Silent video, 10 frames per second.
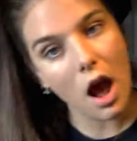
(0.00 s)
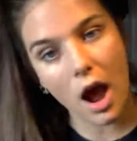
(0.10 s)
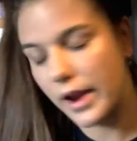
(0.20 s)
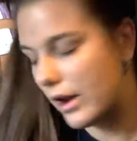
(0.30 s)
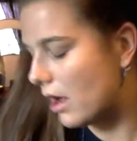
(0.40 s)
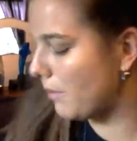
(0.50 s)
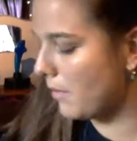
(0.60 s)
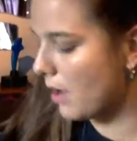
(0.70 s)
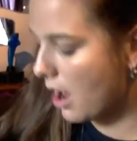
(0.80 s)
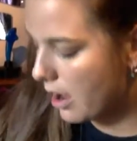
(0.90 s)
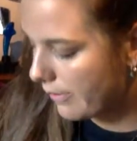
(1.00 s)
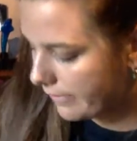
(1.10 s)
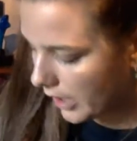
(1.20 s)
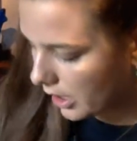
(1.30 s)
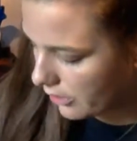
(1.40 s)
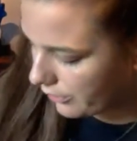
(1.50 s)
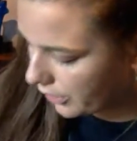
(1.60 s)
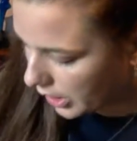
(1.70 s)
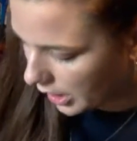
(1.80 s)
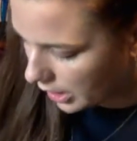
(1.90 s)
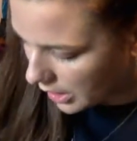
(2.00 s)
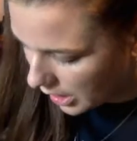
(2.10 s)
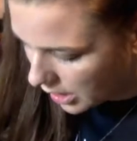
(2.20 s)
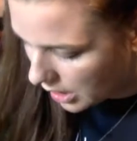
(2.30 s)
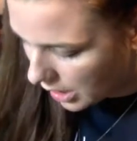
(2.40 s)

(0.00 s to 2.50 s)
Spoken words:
I'm not a fan of looking like